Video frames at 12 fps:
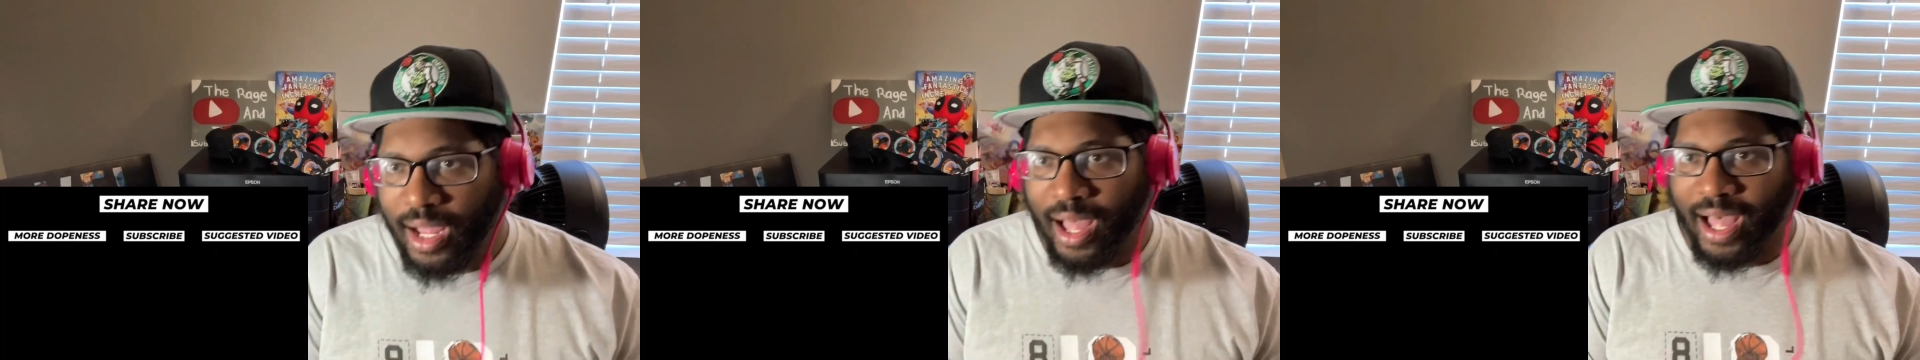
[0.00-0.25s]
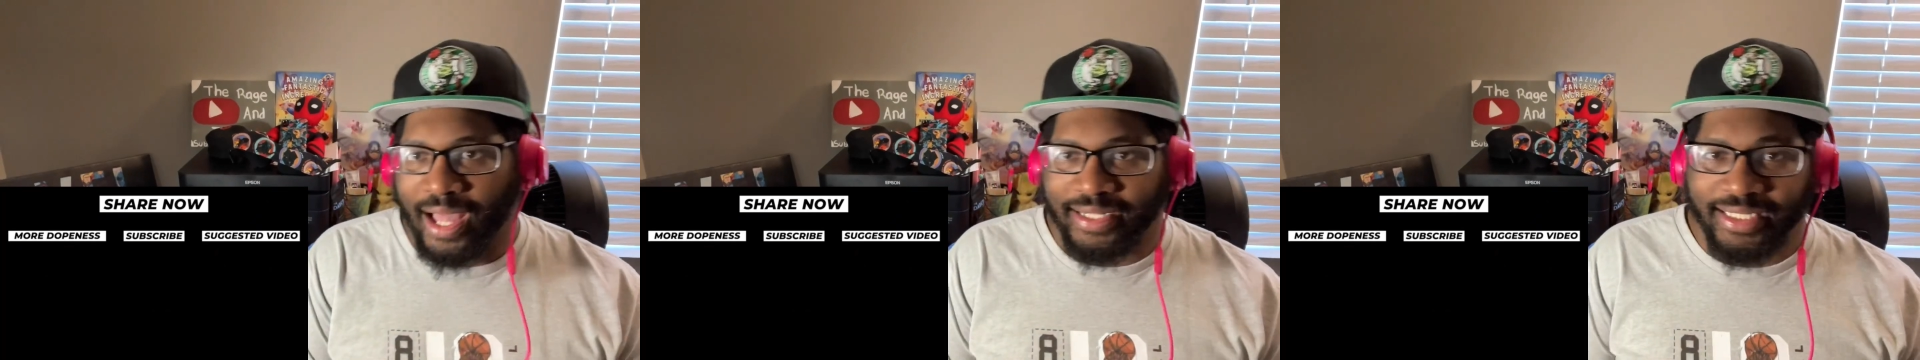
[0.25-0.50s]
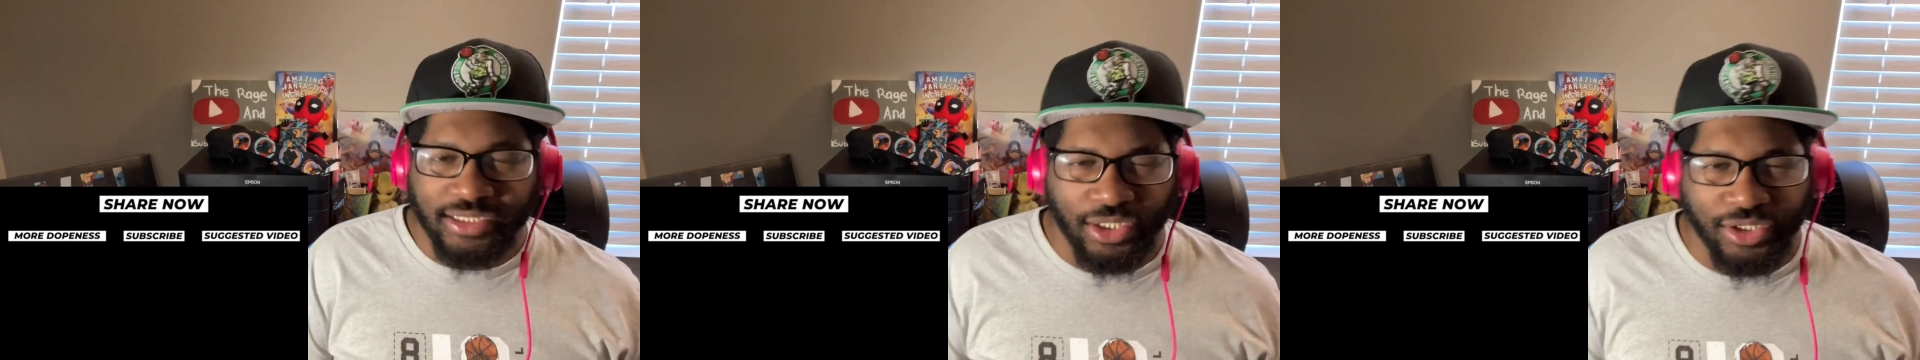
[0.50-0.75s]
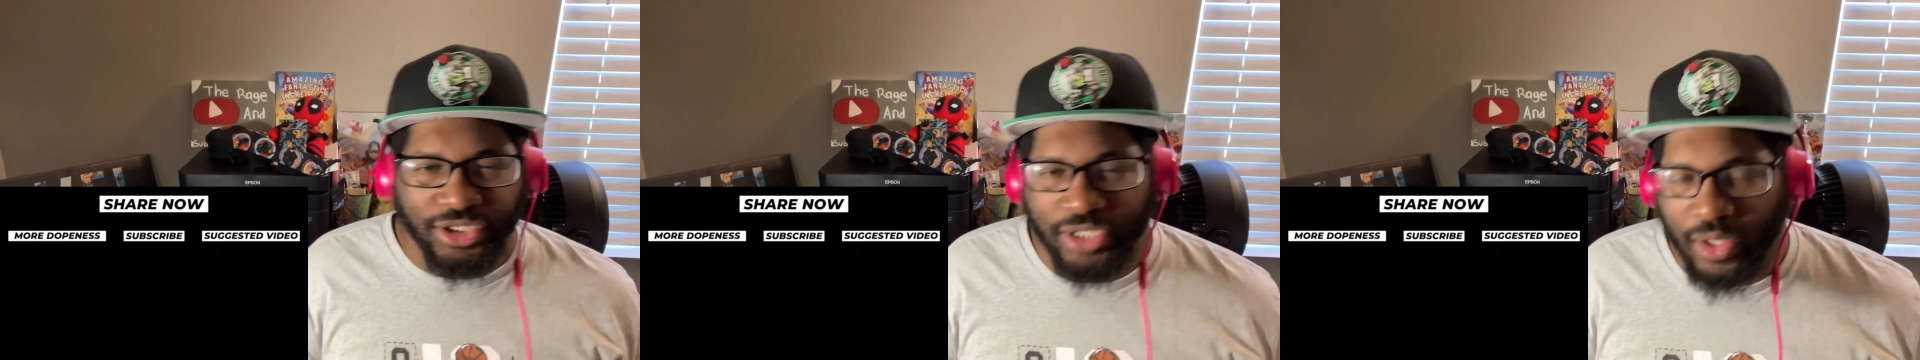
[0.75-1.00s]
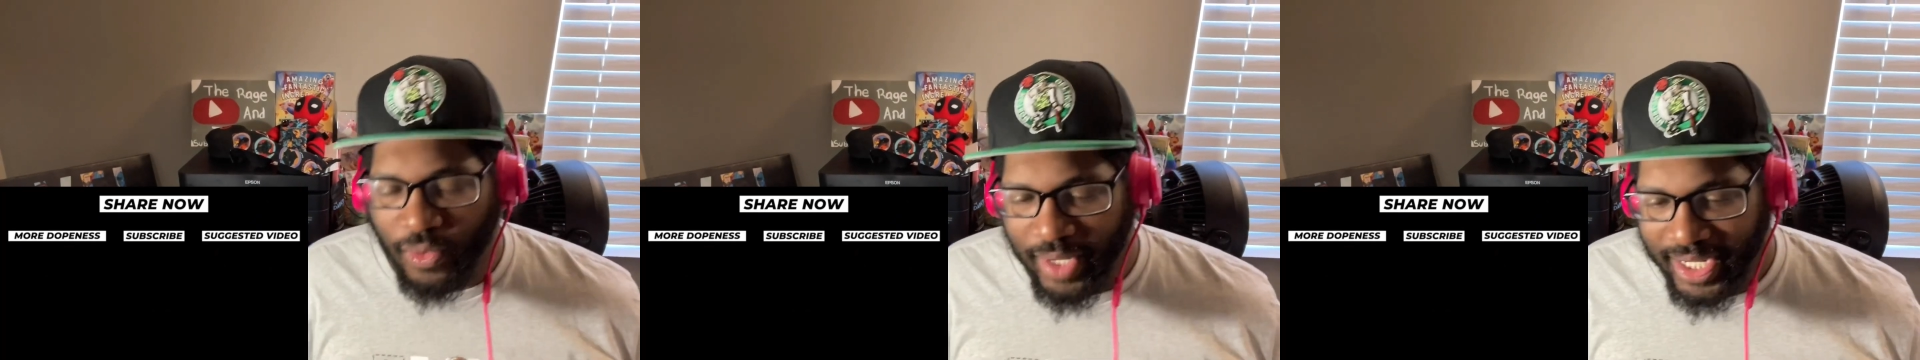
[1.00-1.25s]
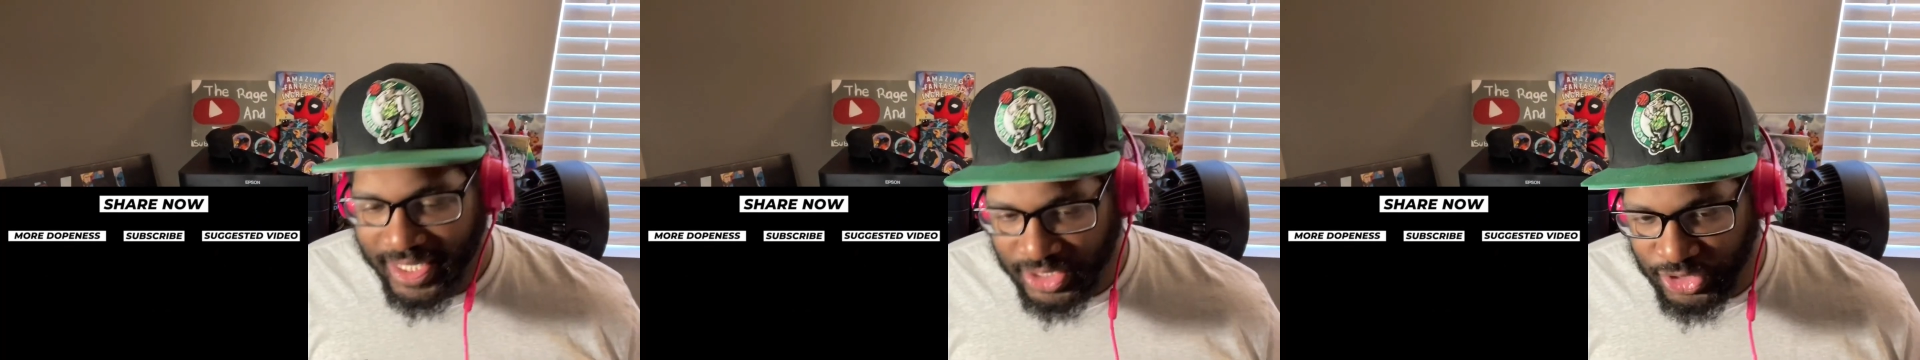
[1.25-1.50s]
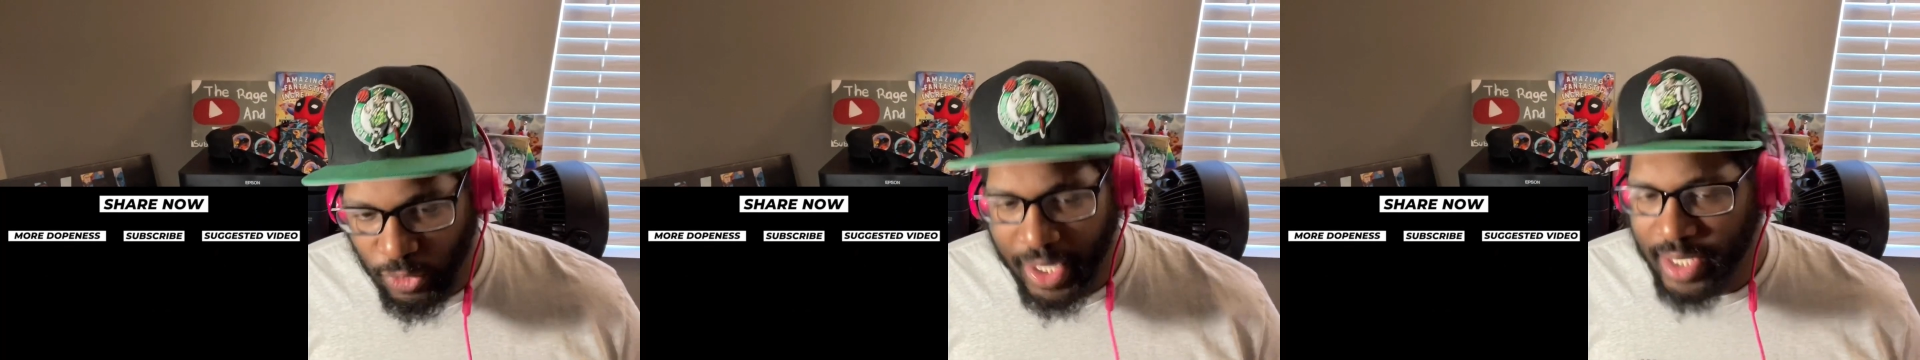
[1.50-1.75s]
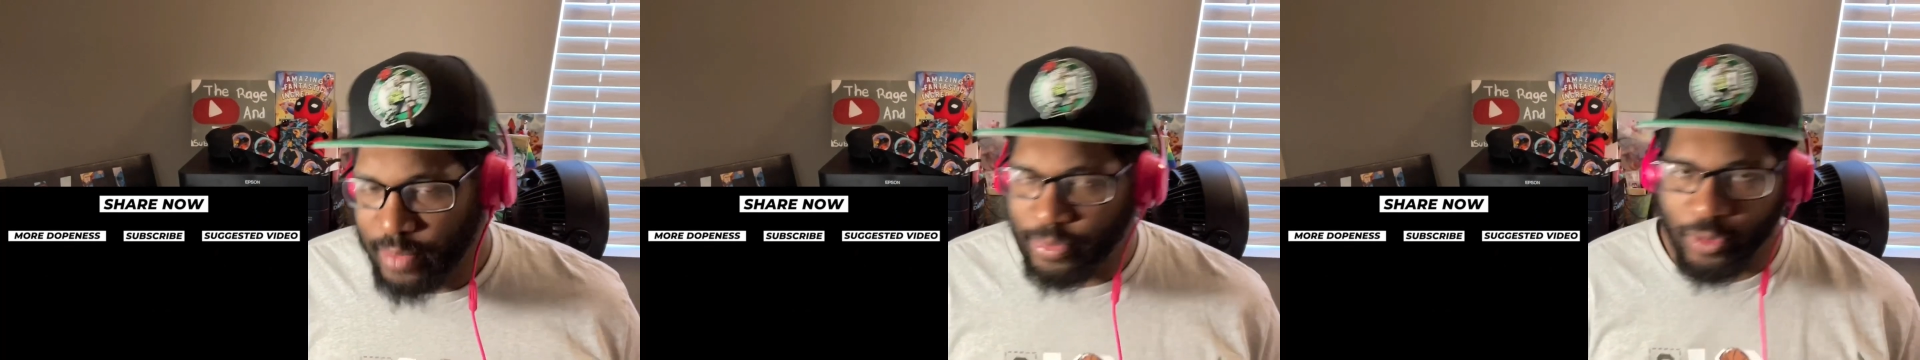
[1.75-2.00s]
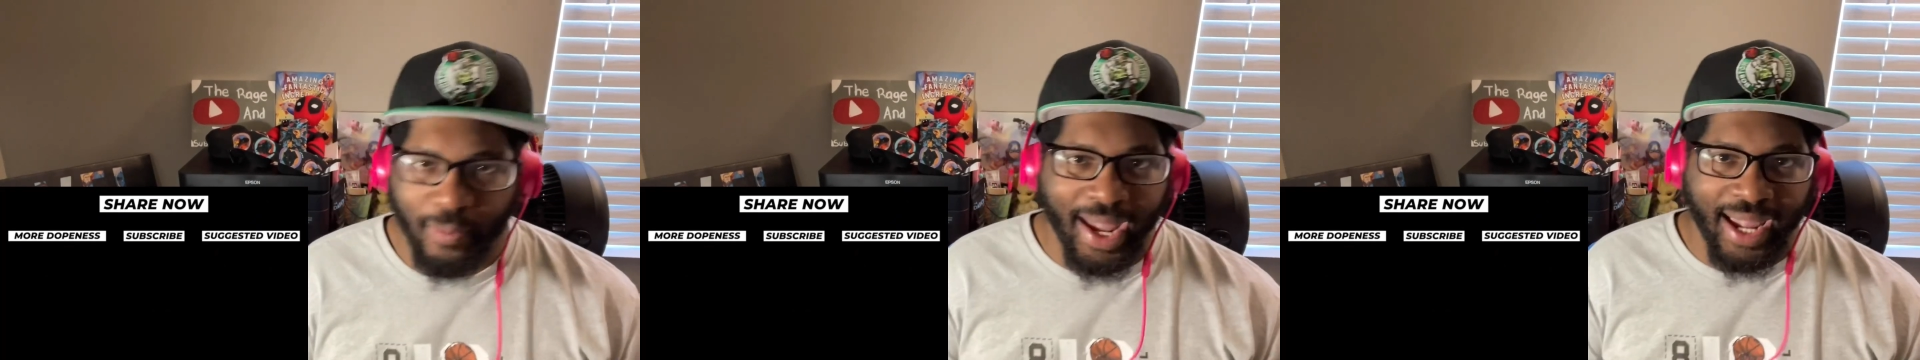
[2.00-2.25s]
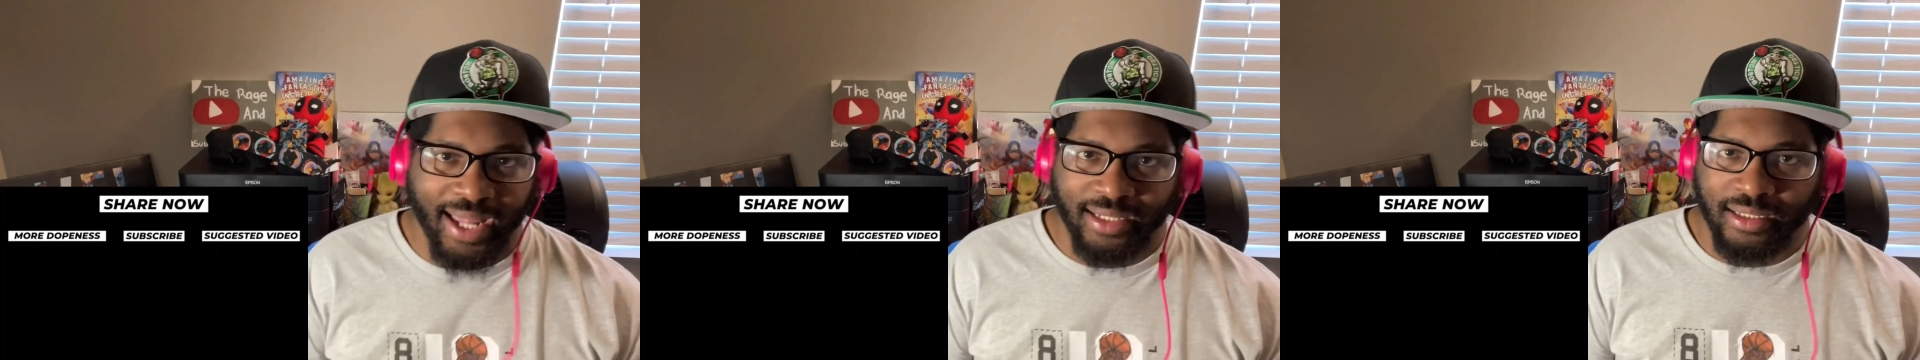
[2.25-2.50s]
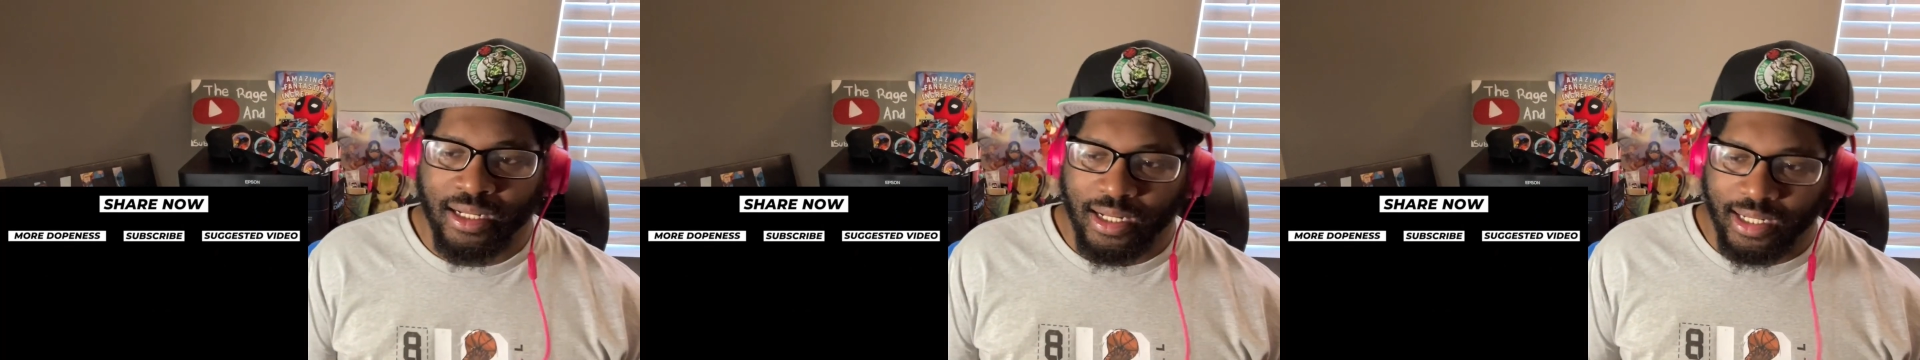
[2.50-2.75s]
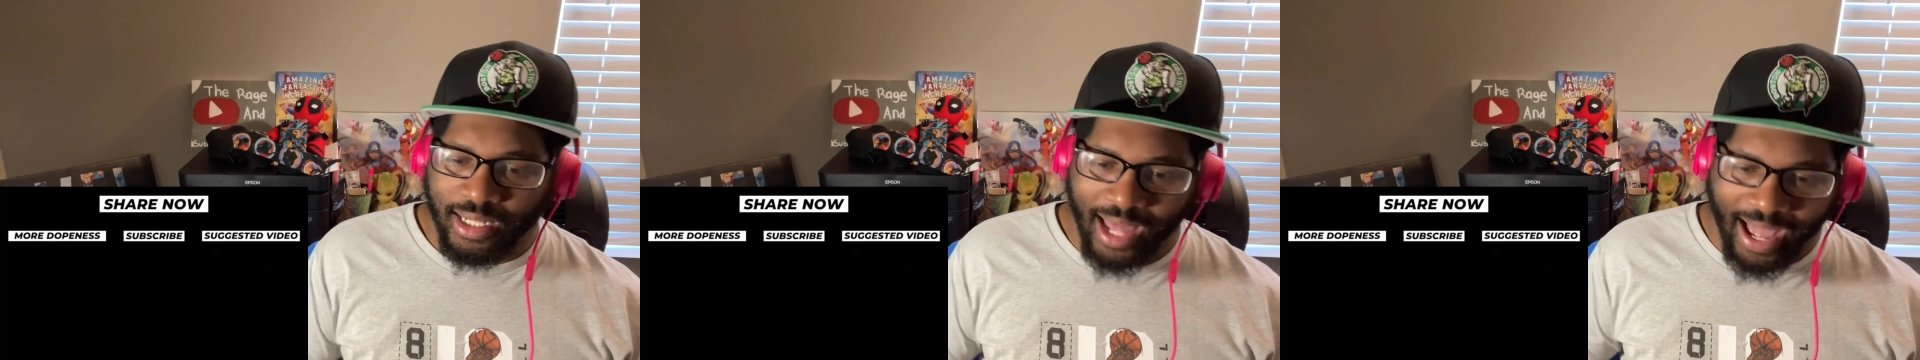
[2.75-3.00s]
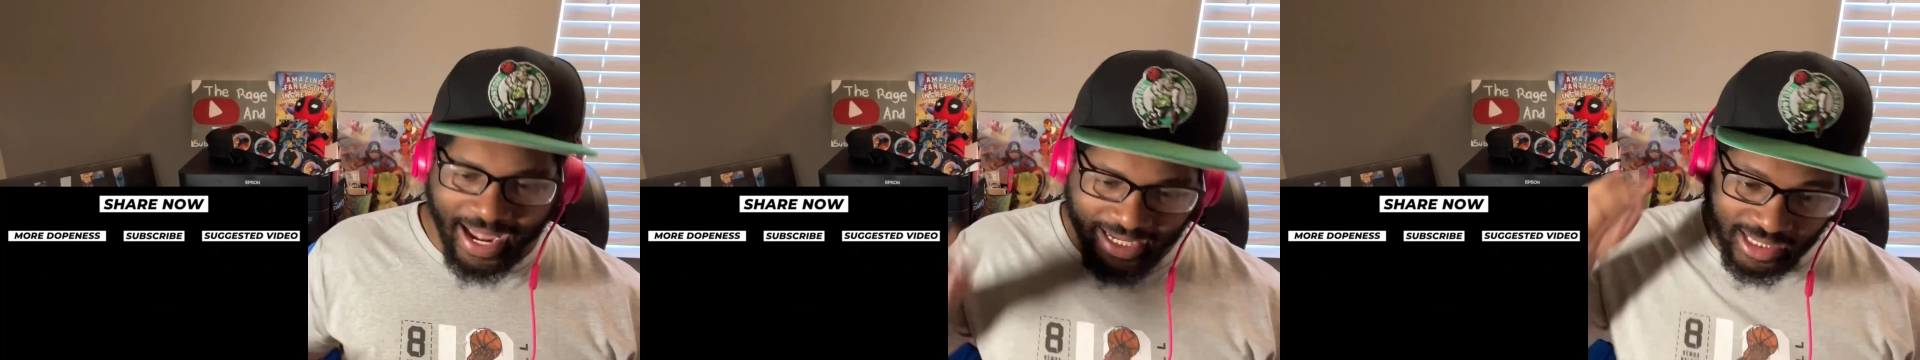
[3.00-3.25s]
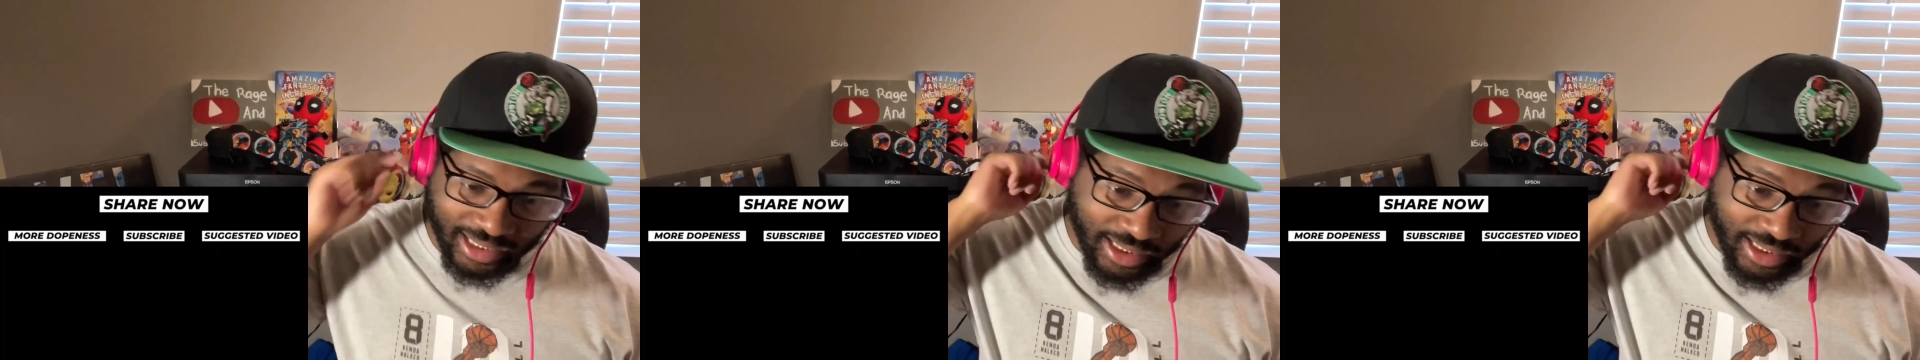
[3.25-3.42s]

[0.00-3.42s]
These are so enjoyable, man. Like,